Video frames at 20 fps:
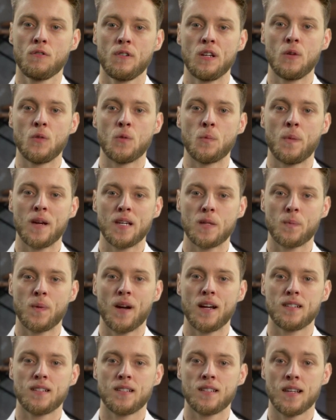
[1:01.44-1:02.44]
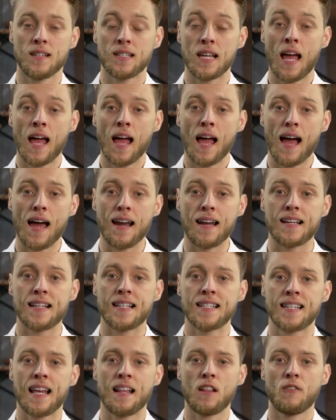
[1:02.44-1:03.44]
and reuse best practices, and
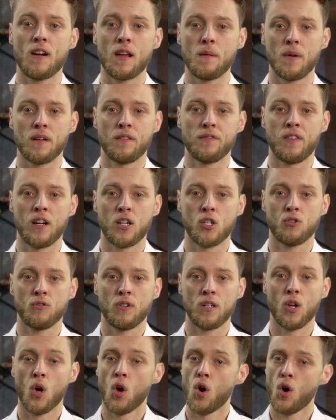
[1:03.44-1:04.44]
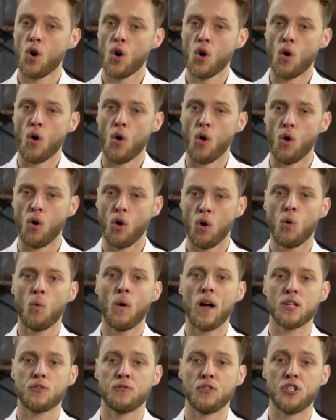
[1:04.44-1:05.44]
accelerate manufacturing, all
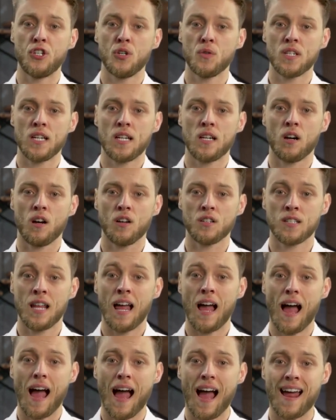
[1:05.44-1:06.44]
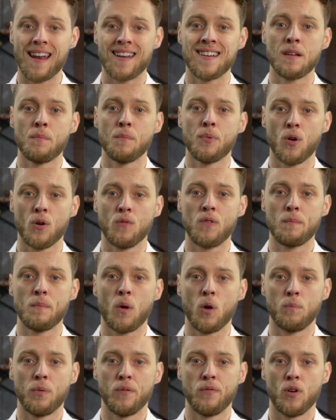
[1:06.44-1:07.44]
whilst reducing cost and improving
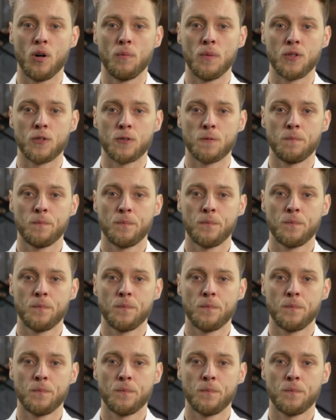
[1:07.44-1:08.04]
mold performance.